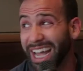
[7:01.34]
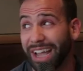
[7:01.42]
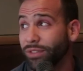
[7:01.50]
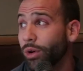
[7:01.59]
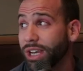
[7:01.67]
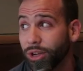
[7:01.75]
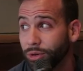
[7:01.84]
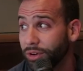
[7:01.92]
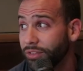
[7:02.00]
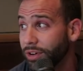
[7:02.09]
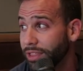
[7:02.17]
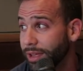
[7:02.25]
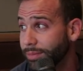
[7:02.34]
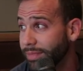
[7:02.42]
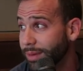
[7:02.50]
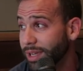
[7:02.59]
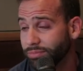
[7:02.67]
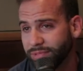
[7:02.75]
I have no idea where to refer them. And
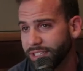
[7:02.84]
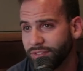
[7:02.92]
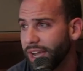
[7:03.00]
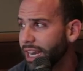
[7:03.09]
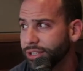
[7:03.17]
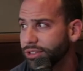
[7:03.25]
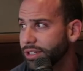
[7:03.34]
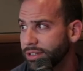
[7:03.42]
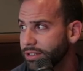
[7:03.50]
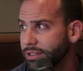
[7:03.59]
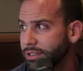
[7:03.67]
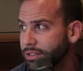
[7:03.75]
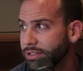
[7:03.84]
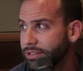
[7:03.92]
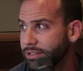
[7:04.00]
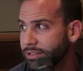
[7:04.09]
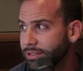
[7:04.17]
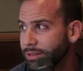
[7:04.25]
I'm like, that's fine. I'll do it.
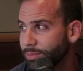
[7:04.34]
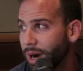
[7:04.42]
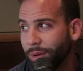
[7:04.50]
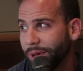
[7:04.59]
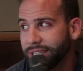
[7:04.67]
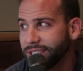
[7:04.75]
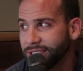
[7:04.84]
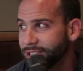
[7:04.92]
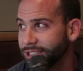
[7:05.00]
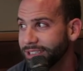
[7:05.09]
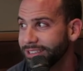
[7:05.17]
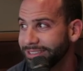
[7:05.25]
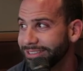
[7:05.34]
Barbell Medicine will do it.